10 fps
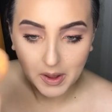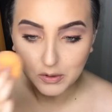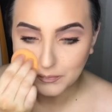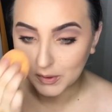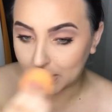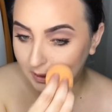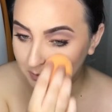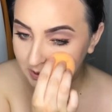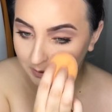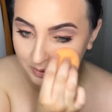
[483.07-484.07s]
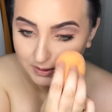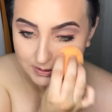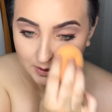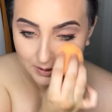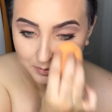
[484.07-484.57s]
I don't feel like I'm cheating
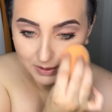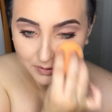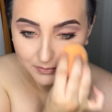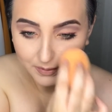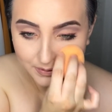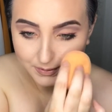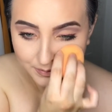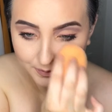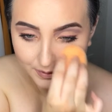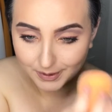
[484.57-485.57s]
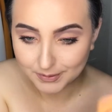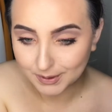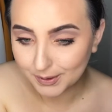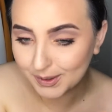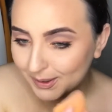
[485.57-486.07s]
because I am covered in freckles in real life,
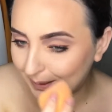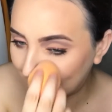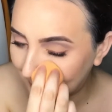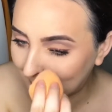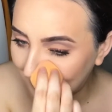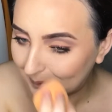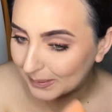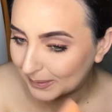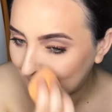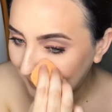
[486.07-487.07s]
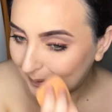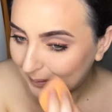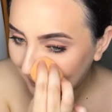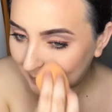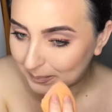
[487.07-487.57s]
so
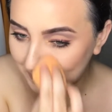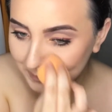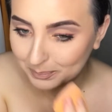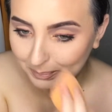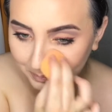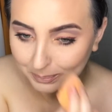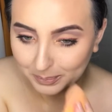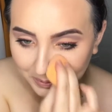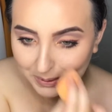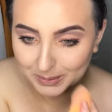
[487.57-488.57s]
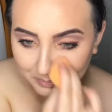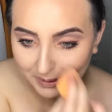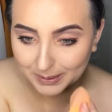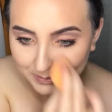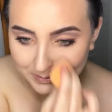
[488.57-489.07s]
I'm just putting them
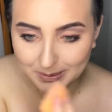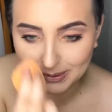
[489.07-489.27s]
back.